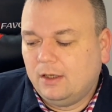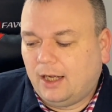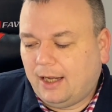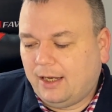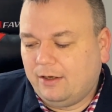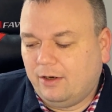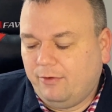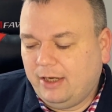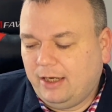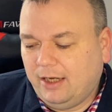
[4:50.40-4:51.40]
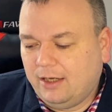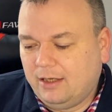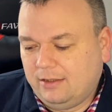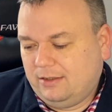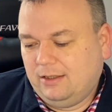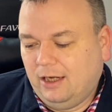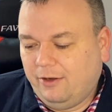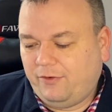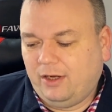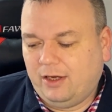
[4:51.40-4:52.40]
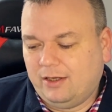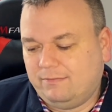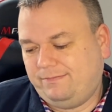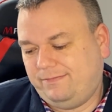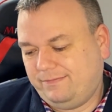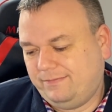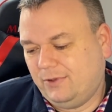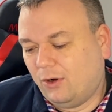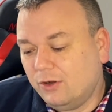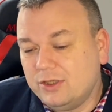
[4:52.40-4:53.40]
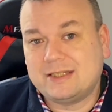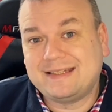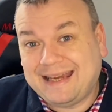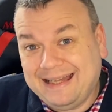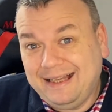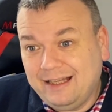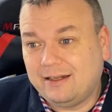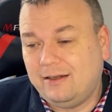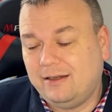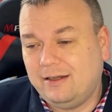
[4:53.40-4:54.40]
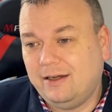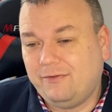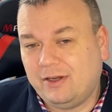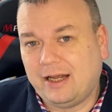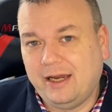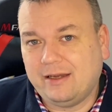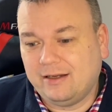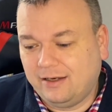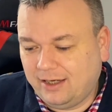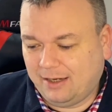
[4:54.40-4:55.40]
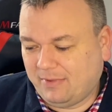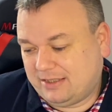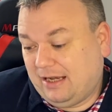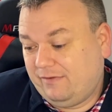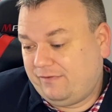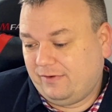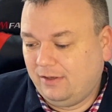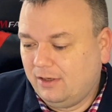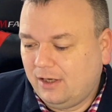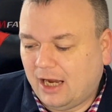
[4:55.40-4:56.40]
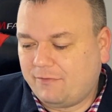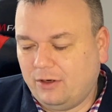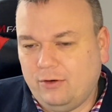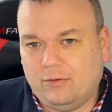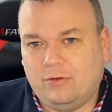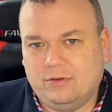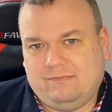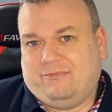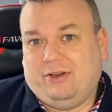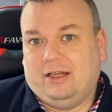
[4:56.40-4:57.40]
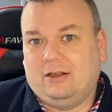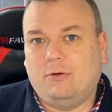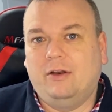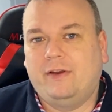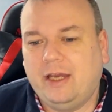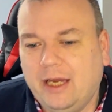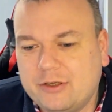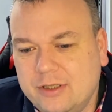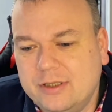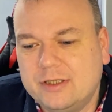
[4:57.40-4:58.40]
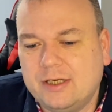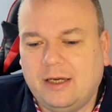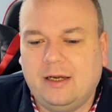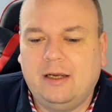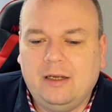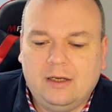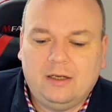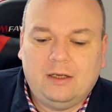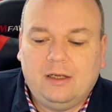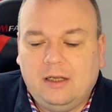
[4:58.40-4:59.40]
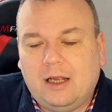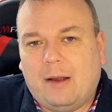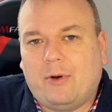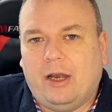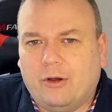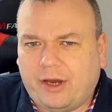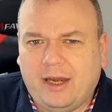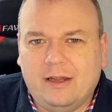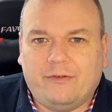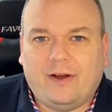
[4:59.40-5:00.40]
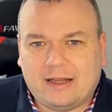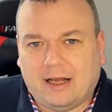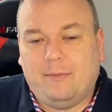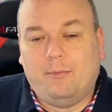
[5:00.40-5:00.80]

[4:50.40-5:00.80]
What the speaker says: And really, if you're unskilled, if you like myself, I've got no real qualifications. I'm quite lucky in the fact that